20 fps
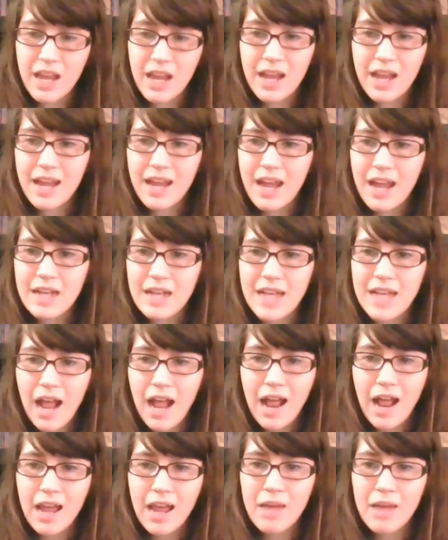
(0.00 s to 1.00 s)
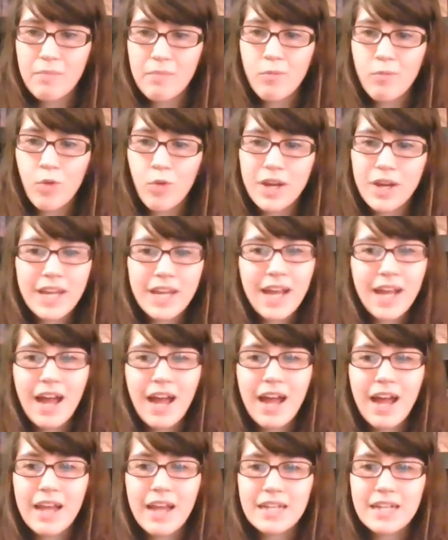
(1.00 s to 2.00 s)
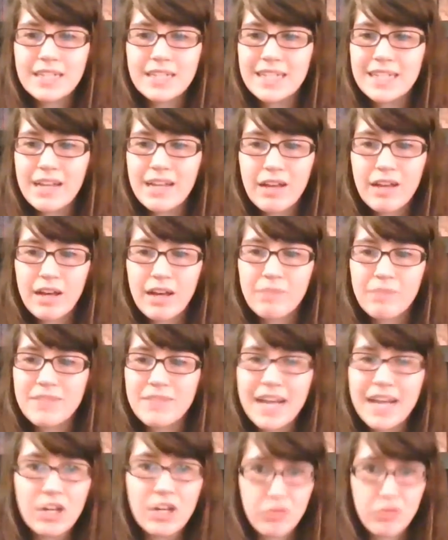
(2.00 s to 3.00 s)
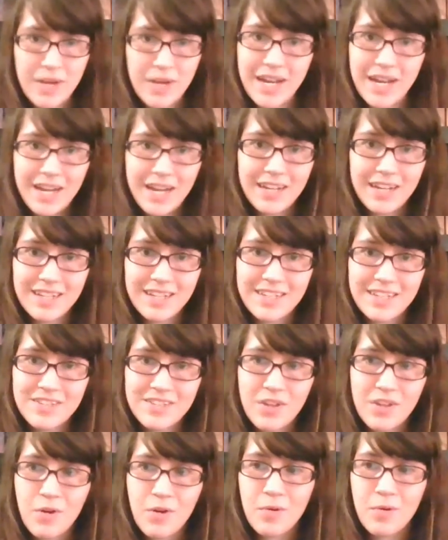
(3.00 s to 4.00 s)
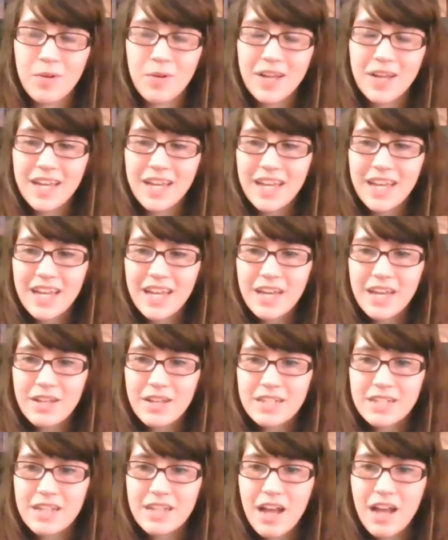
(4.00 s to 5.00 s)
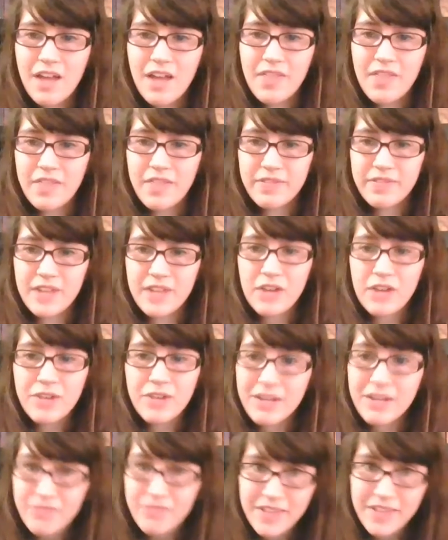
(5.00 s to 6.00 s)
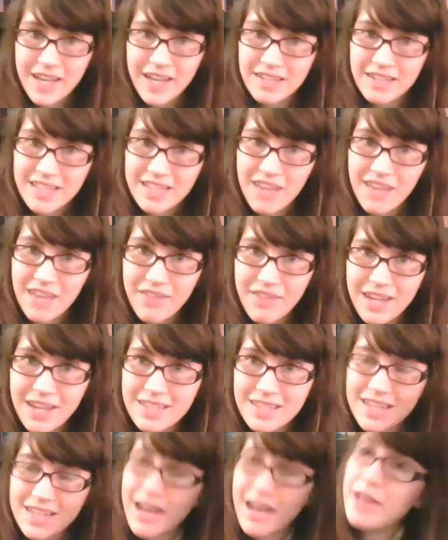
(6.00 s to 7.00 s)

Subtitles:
and I am working on decorating. So decorating for Thanksgiving is